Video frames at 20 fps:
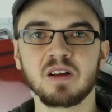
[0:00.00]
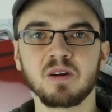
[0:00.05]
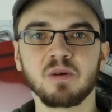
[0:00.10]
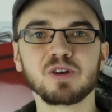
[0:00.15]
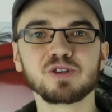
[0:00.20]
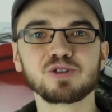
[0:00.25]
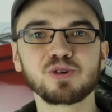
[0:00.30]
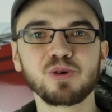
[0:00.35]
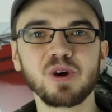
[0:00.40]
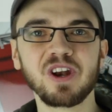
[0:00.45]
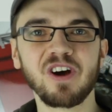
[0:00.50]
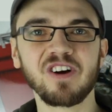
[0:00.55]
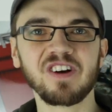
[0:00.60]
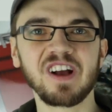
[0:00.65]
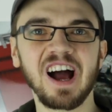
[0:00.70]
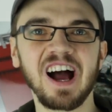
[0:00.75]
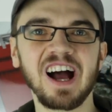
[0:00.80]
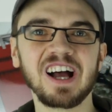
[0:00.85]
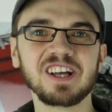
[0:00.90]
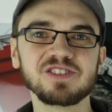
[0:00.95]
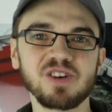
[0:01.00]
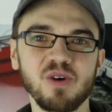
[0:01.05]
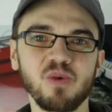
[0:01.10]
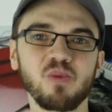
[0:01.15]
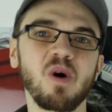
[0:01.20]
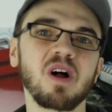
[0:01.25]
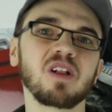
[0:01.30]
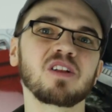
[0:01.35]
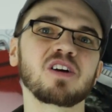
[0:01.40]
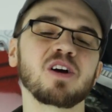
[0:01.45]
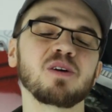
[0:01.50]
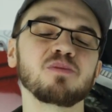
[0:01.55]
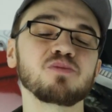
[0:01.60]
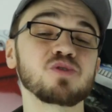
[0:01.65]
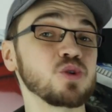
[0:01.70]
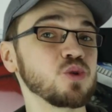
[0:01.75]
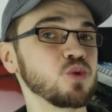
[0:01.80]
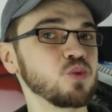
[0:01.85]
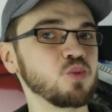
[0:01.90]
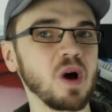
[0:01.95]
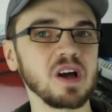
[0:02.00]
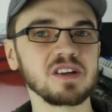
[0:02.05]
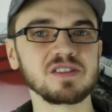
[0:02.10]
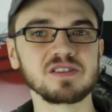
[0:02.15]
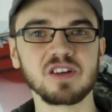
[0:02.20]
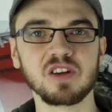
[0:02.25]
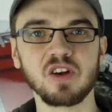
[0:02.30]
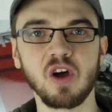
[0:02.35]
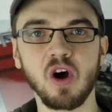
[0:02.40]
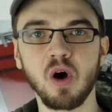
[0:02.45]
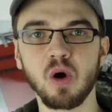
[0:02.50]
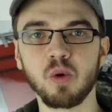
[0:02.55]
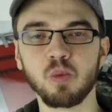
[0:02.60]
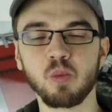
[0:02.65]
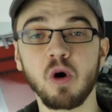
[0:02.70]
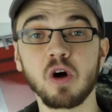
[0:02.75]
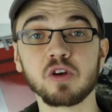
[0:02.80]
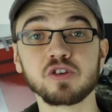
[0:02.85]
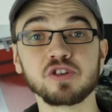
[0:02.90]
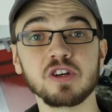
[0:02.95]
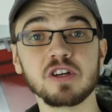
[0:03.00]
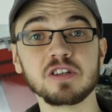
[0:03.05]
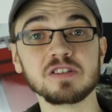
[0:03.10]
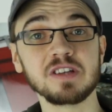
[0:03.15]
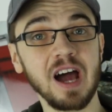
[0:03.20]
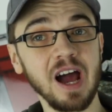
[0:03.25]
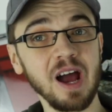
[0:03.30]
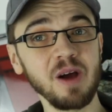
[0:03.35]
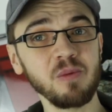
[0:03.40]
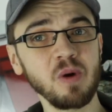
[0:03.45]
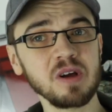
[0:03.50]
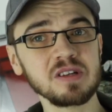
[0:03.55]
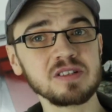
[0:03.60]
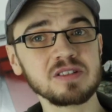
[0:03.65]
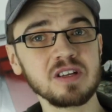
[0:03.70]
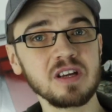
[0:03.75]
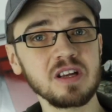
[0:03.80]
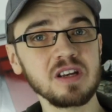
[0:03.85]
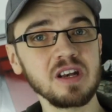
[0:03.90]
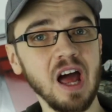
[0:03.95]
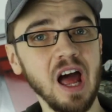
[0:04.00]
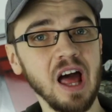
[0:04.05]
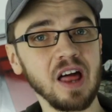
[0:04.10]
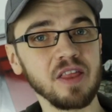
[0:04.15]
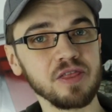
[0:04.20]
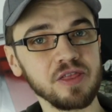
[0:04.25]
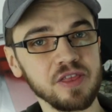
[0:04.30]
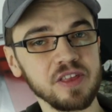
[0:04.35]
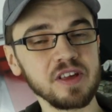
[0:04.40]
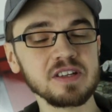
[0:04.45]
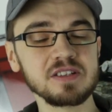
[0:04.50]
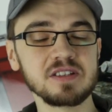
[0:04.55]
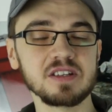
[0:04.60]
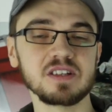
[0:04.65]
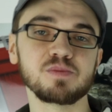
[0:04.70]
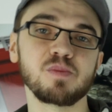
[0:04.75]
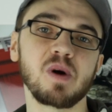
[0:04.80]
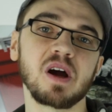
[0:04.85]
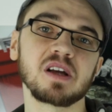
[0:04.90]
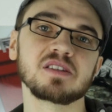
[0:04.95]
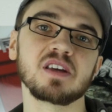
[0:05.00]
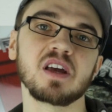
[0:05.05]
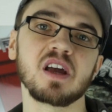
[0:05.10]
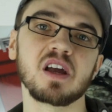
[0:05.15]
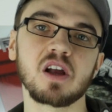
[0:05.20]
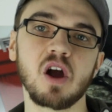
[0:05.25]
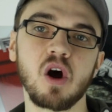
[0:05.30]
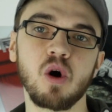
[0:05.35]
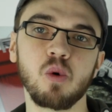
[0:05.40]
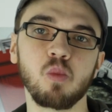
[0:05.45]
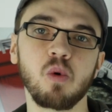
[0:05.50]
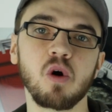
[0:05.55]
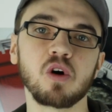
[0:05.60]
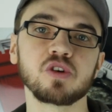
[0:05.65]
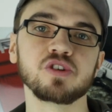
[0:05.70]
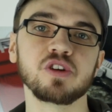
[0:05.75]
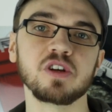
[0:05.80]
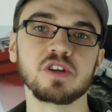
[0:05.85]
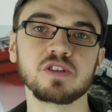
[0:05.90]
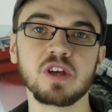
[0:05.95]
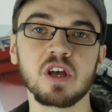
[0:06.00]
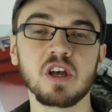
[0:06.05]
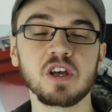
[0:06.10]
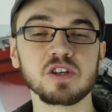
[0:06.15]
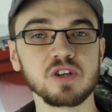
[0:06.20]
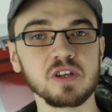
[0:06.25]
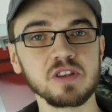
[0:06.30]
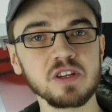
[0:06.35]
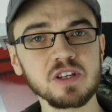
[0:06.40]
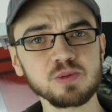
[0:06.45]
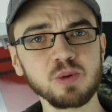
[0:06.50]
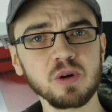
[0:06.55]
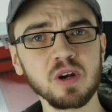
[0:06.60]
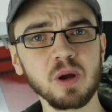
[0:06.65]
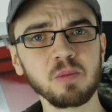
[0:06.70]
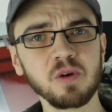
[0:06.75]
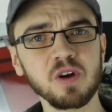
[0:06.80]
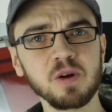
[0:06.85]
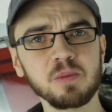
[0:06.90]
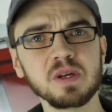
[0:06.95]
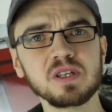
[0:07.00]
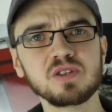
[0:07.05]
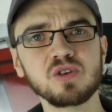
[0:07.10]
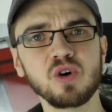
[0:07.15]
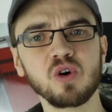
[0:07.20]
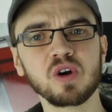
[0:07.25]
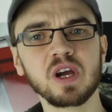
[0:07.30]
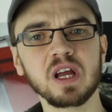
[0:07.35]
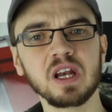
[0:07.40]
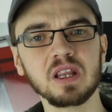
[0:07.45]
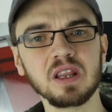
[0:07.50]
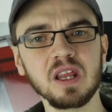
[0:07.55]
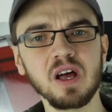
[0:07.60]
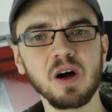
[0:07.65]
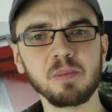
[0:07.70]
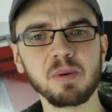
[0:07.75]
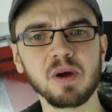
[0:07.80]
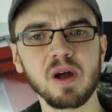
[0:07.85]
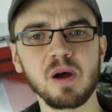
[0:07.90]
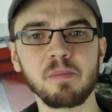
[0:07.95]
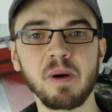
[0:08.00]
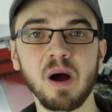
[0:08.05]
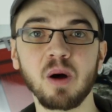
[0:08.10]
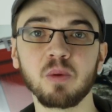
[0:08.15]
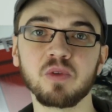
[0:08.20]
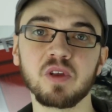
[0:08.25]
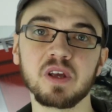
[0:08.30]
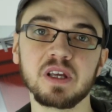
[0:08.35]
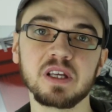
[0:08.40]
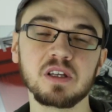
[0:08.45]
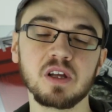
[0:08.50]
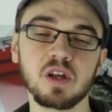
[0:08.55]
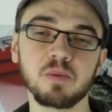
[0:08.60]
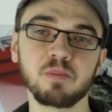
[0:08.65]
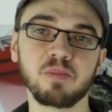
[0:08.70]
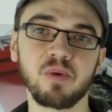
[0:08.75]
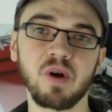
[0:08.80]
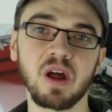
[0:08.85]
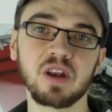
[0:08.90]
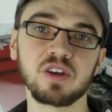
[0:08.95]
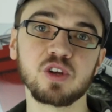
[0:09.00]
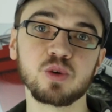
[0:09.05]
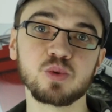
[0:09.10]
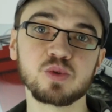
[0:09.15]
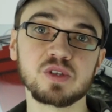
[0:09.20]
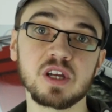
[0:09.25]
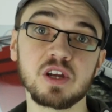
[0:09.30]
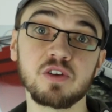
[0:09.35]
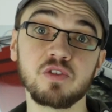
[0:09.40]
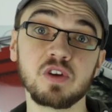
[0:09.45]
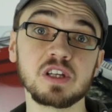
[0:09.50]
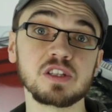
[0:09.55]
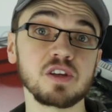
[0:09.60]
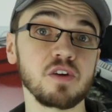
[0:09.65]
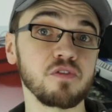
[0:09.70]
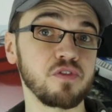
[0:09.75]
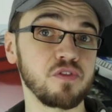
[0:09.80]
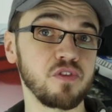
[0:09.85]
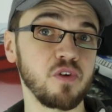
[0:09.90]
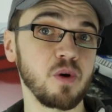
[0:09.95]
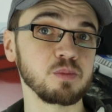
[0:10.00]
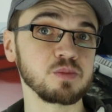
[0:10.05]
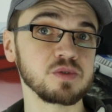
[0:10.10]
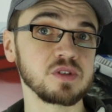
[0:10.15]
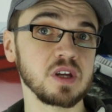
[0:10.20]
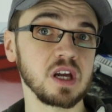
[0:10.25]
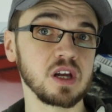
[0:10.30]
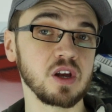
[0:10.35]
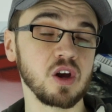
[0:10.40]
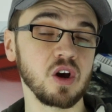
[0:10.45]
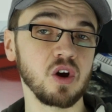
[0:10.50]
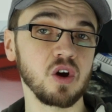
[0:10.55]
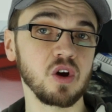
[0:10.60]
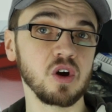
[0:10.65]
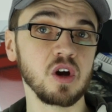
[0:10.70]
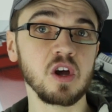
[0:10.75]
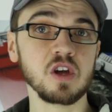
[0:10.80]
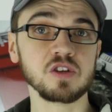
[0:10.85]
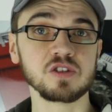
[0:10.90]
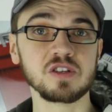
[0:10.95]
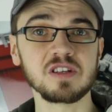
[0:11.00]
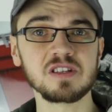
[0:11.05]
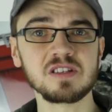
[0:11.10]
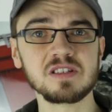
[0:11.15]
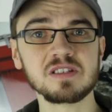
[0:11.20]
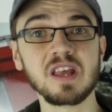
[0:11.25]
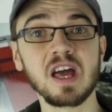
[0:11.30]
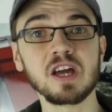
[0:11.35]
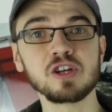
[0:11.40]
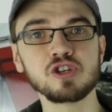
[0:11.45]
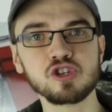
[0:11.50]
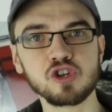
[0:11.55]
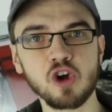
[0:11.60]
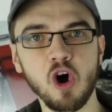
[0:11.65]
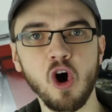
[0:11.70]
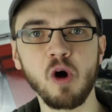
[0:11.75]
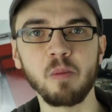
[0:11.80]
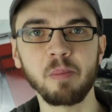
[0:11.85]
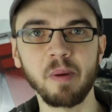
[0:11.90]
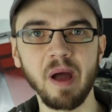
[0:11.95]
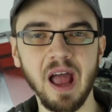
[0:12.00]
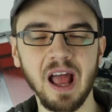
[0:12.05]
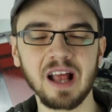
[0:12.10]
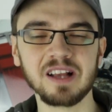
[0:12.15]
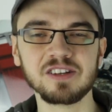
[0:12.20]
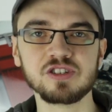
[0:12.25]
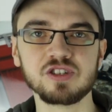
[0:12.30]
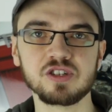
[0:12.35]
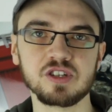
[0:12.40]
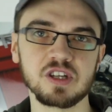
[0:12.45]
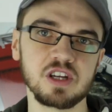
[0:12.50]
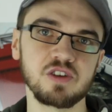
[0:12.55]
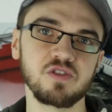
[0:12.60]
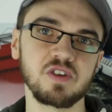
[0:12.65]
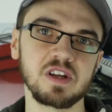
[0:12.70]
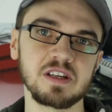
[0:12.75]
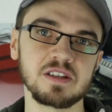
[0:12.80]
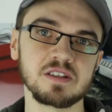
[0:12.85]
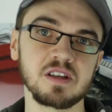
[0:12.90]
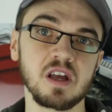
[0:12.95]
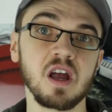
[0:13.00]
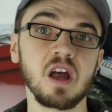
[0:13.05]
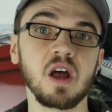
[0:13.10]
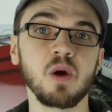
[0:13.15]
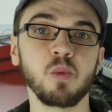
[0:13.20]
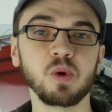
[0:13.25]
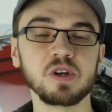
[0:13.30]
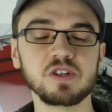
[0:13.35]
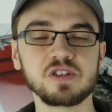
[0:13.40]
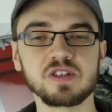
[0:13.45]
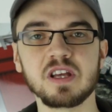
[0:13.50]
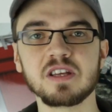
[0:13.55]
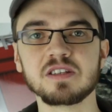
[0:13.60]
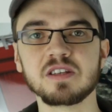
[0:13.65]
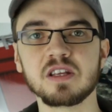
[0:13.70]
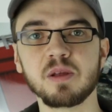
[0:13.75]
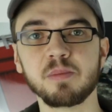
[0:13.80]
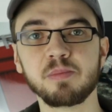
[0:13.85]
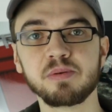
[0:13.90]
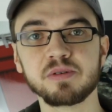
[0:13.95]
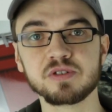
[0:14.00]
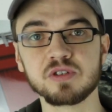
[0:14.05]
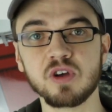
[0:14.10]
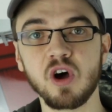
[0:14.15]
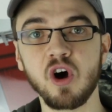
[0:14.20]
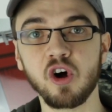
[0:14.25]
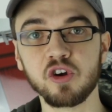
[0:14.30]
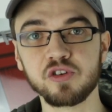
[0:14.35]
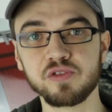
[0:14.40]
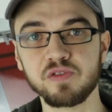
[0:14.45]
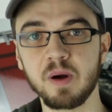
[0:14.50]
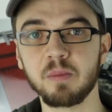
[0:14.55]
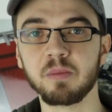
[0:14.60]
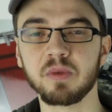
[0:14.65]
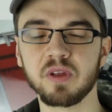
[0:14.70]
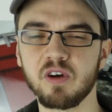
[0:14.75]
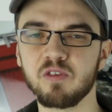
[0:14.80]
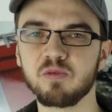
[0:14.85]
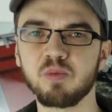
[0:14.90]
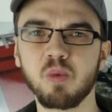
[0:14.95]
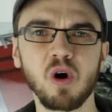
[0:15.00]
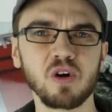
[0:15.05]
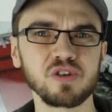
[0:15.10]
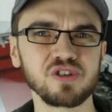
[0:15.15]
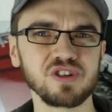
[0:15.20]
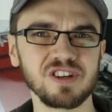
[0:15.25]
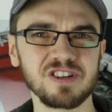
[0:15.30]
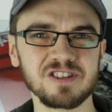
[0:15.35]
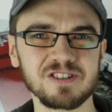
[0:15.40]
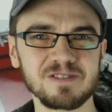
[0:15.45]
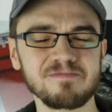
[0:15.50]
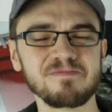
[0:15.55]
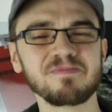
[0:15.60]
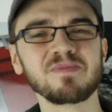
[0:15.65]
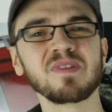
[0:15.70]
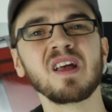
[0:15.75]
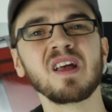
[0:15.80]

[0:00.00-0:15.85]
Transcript: What's going on, guys? Welcome to Weston on Watches. I'm Weston and this is my take on watches. So in this one I'm going to be talking a little bit about the brand new series from Seiko. So this is their Sharp Edge series, which sits in the Presage family of watches.